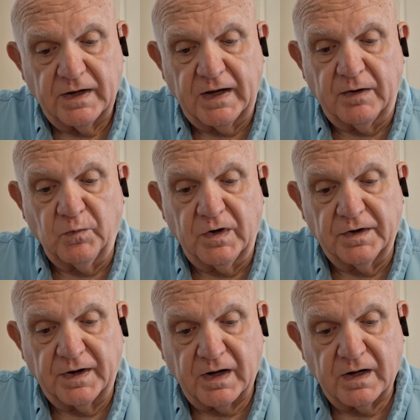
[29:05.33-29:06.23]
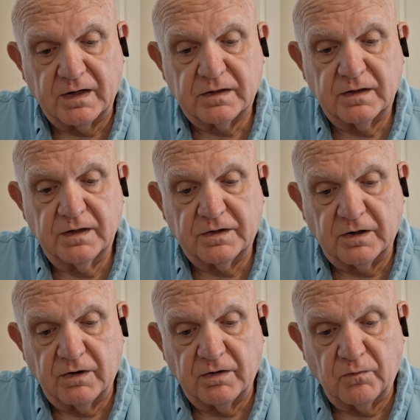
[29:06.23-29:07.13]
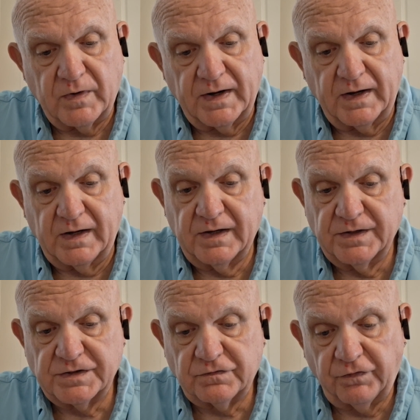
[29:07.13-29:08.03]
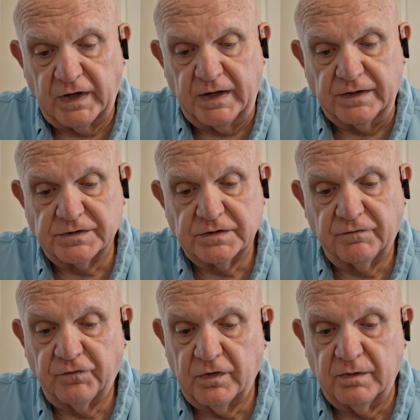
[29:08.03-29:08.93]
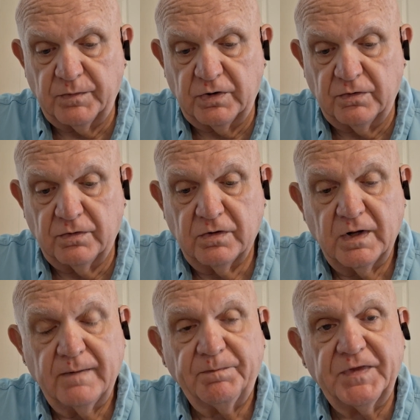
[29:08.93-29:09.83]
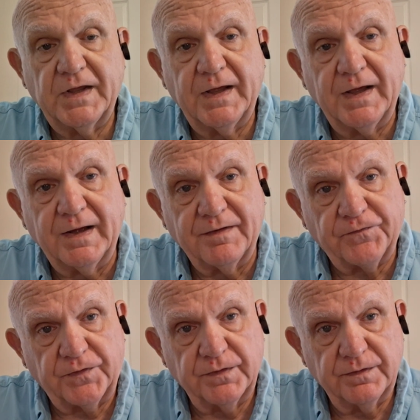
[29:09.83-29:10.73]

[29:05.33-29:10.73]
and will not turn away his face from you if